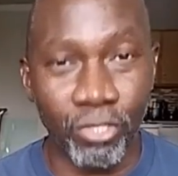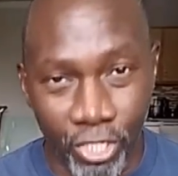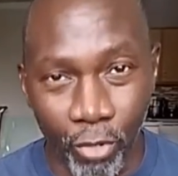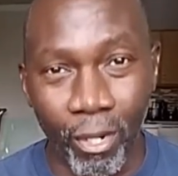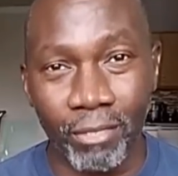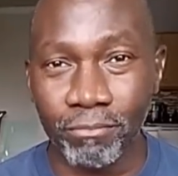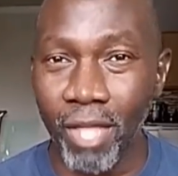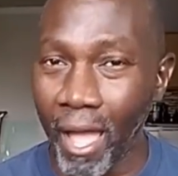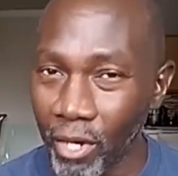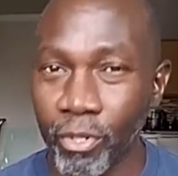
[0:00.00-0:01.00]
you know
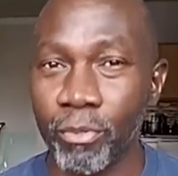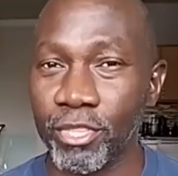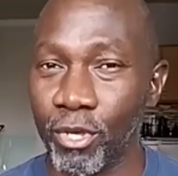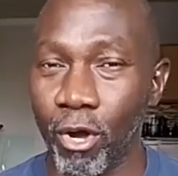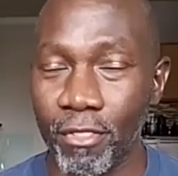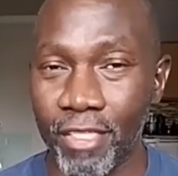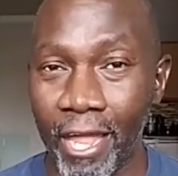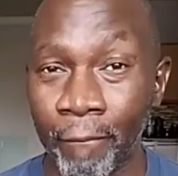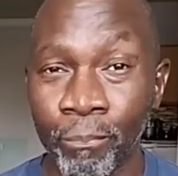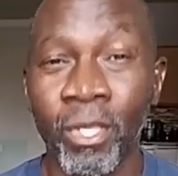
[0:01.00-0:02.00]
what? I agree with you on
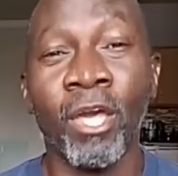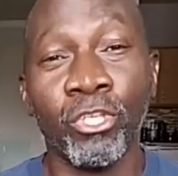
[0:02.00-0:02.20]
that.